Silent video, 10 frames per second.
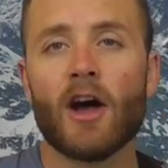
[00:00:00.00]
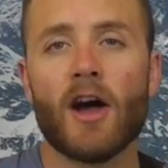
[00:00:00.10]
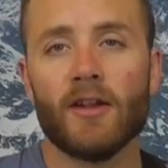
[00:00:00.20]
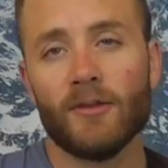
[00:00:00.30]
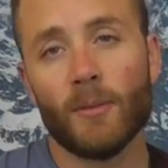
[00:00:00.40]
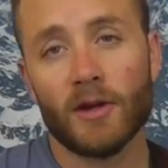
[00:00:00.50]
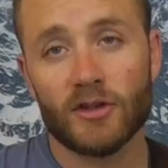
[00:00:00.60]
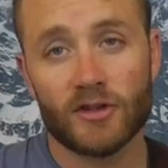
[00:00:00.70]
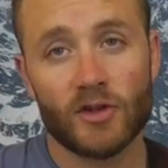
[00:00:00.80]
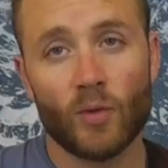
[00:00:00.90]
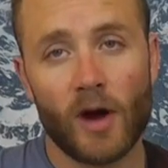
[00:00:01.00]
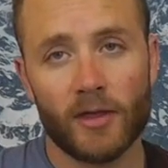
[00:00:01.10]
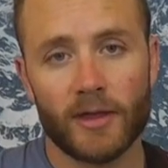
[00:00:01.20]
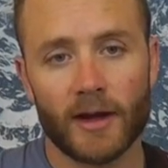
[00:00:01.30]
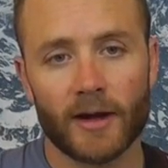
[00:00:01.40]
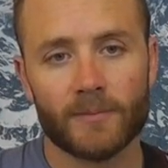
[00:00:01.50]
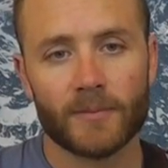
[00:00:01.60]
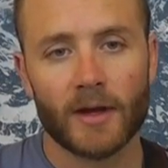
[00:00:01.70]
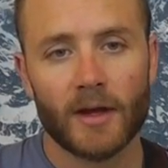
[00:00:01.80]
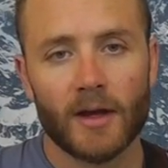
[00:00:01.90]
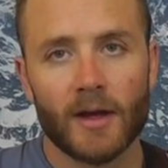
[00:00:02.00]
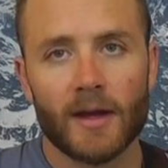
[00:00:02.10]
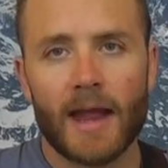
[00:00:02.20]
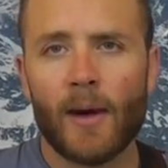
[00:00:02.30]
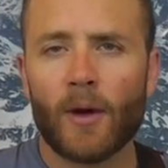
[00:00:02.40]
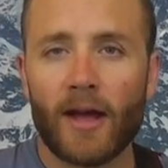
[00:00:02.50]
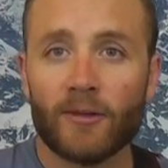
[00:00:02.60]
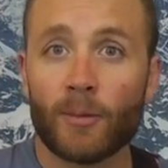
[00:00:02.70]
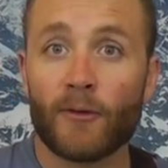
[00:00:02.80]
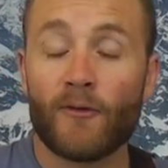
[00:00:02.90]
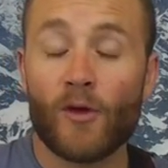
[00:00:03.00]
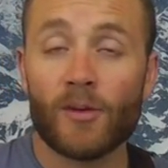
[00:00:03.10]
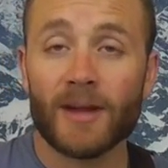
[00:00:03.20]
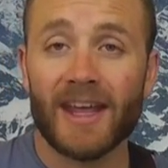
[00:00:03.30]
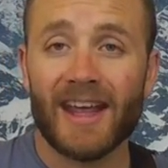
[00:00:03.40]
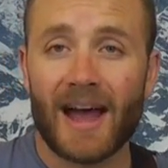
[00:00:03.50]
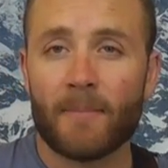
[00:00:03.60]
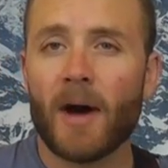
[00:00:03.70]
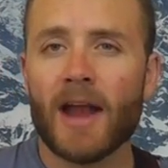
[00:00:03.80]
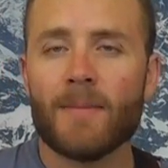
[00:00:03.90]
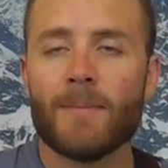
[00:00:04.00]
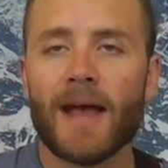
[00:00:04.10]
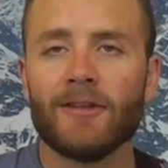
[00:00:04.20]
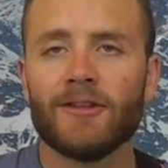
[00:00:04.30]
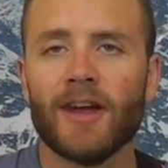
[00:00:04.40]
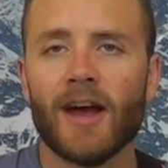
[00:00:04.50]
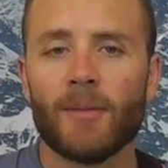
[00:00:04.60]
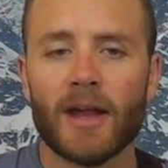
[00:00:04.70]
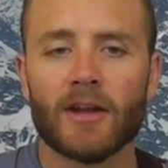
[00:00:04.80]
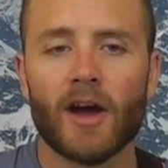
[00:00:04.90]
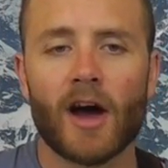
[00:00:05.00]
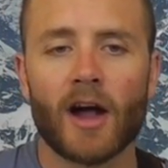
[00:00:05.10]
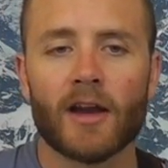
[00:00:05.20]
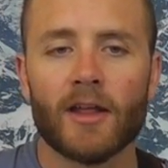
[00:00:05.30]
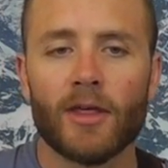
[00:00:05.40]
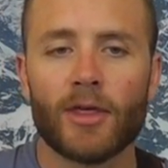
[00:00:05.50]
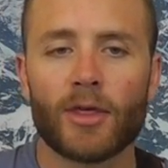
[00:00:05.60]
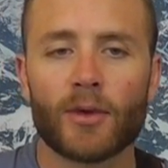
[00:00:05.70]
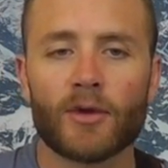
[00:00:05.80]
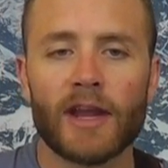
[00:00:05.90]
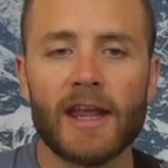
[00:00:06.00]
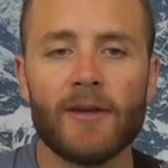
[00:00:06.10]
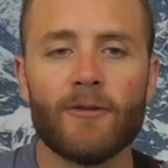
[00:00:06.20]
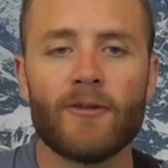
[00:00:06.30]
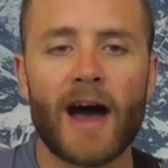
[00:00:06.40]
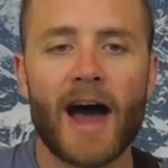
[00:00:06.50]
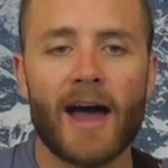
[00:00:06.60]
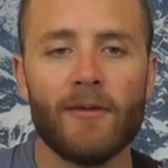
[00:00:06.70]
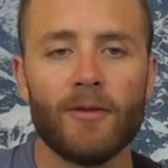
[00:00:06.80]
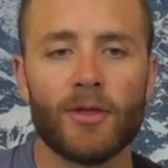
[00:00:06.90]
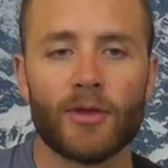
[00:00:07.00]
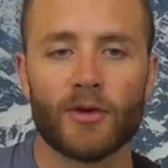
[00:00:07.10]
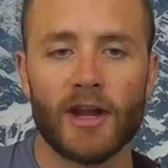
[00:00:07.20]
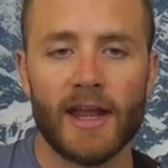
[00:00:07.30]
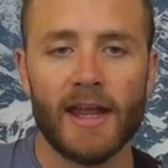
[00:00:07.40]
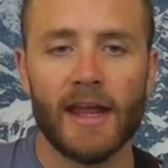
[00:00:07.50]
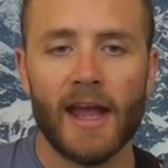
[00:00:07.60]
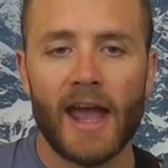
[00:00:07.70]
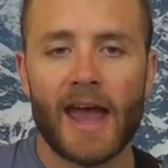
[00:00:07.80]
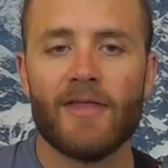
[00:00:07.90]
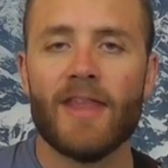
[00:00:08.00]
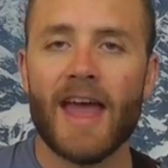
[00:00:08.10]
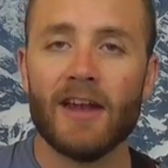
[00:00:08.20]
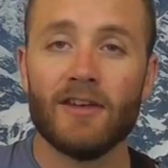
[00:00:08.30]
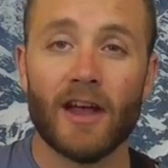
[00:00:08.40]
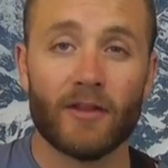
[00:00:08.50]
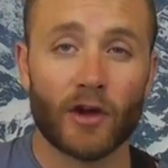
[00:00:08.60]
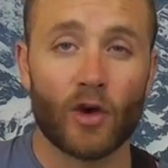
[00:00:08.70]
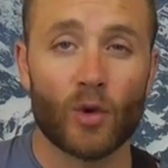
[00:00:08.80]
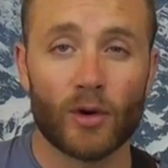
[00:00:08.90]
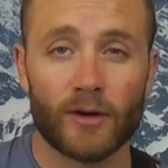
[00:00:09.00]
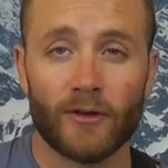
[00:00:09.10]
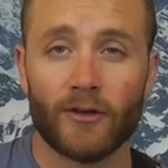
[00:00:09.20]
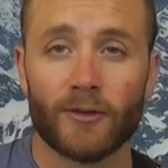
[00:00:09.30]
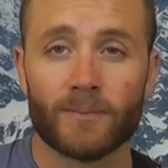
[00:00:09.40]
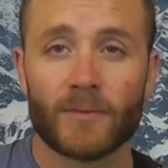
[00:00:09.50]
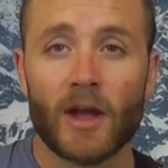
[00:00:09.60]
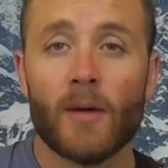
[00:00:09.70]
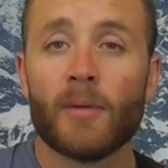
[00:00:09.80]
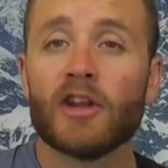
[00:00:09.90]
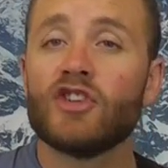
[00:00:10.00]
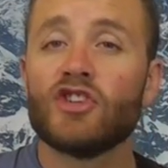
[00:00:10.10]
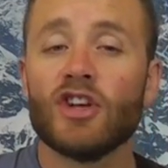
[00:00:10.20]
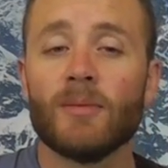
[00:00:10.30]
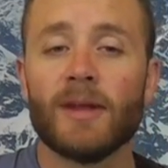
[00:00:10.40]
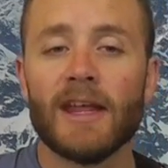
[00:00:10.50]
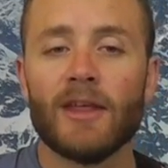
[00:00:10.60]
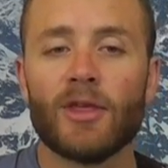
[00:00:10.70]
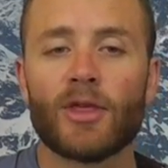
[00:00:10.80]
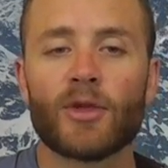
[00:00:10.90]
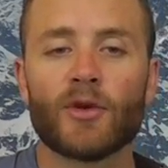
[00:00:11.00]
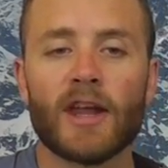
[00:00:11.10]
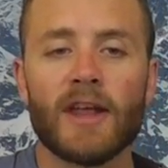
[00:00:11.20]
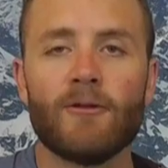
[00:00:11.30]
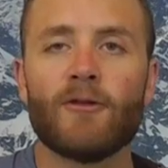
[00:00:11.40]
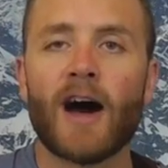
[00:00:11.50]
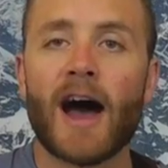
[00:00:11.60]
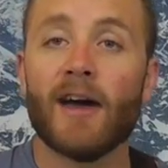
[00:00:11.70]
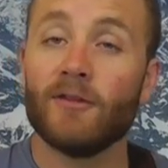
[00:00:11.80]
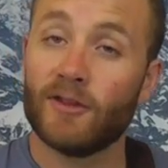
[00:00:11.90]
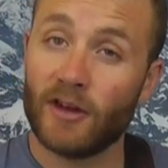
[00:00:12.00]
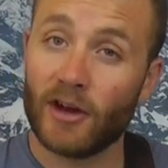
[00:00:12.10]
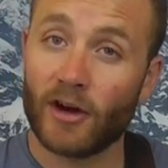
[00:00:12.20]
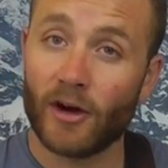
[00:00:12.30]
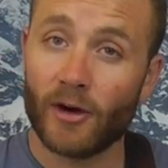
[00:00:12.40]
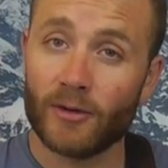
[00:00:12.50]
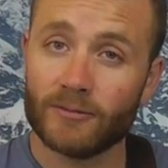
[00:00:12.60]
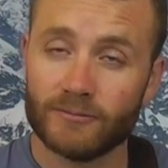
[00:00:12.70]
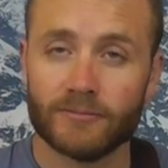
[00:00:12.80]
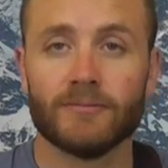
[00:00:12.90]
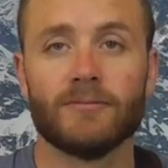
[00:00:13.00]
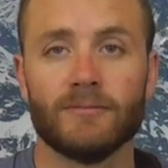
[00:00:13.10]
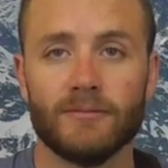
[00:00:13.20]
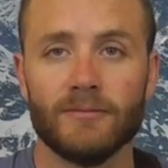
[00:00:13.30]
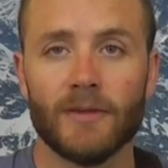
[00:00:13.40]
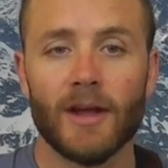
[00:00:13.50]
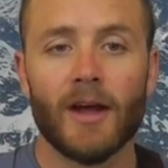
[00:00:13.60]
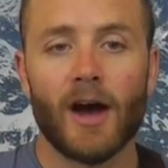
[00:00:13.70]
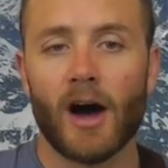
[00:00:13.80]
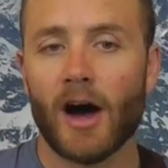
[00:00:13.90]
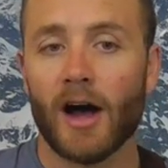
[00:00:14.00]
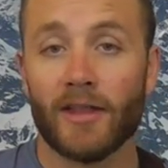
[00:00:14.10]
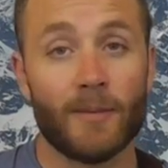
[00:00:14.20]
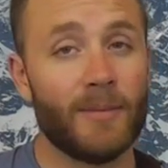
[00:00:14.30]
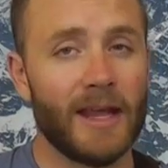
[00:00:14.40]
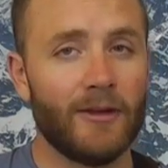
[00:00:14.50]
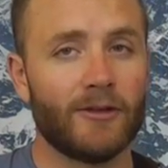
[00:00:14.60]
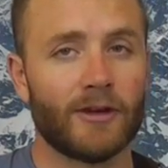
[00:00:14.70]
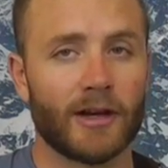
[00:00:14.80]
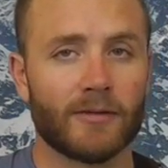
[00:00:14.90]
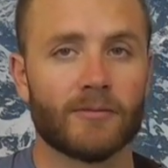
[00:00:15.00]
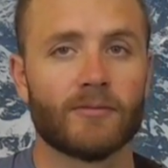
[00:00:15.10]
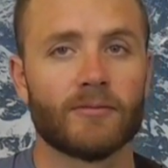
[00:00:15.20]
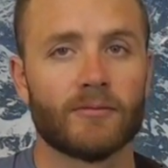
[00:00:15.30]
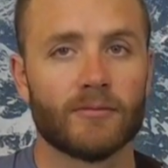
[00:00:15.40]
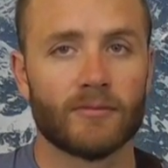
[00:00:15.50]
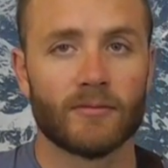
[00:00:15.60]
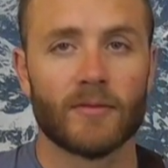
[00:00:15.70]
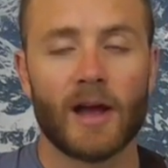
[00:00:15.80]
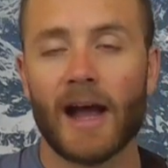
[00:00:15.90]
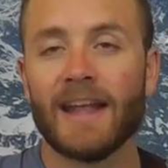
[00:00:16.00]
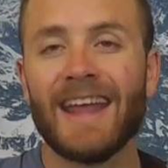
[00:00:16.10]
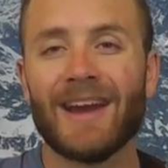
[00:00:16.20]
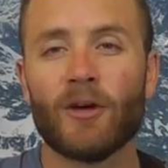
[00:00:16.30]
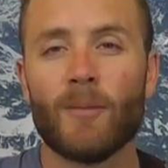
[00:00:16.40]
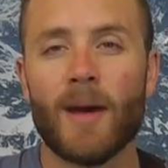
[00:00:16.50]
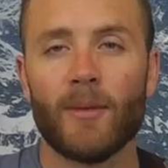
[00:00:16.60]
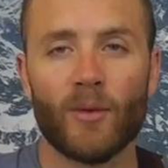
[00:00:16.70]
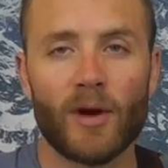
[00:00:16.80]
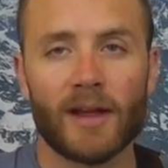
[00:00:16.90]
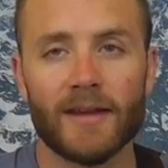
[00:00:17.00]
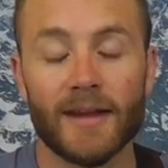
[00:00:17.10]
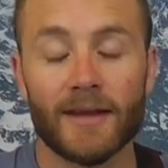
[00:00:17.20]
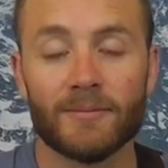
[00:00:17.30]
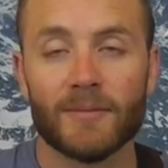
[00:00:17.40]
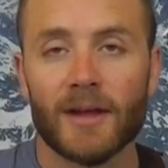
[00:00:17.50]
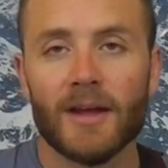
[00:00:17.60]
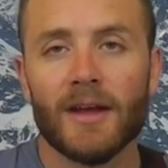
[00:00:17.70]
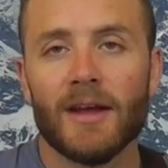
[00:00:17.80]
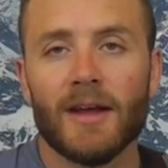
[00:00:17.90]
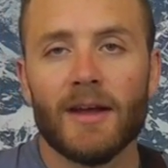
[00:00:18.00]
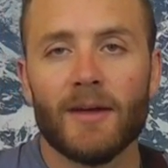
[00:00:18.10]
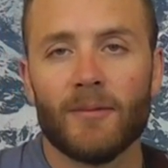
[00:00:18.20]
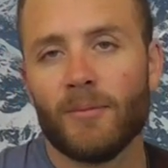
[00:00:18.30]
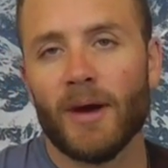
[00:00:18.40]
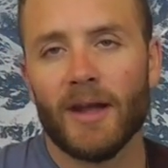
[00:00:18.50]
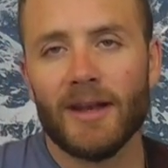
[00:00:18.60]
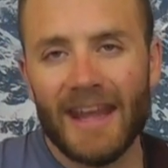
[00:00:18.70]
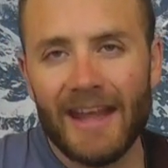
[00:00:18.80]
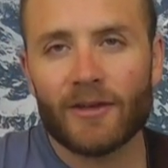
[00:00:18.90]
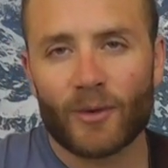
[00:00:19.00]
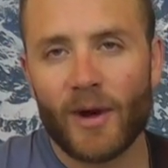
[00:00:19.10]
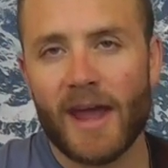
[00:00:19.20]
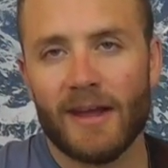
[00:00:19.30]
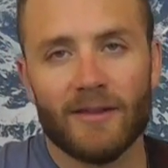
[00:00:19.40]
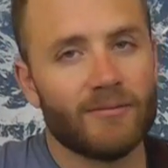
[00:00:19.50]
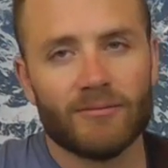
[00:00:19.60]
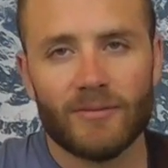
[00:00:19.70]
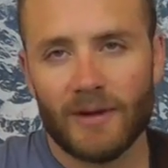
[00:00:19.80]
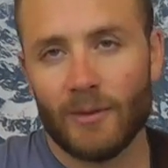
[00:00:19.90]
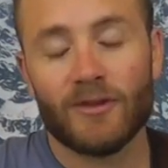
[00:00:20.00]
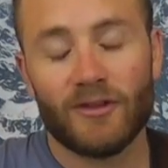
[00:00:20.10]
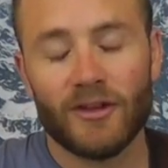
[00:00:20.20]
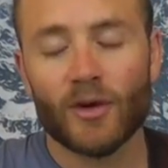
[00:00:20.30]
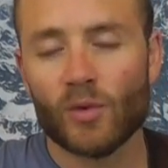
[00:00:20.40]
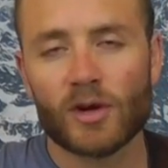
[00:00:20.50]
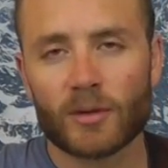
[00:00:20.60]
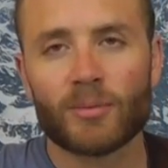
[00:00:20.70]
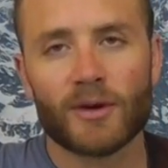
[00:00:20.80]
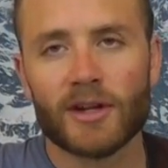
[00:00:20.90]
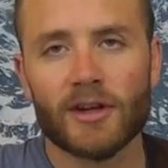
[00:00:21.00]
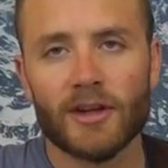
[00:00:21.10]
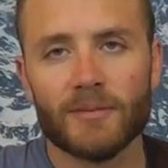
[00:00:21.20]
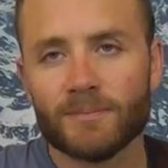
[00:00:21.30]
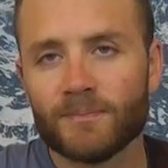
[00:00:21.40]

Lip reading: As much as you want there. Now when I was performing it, I might have messed up and gone 3, 5, 3 and then done the chords, but it should be 3, 5, 0 on the B string. I can't remember what I did, but either way it would still work pretty good.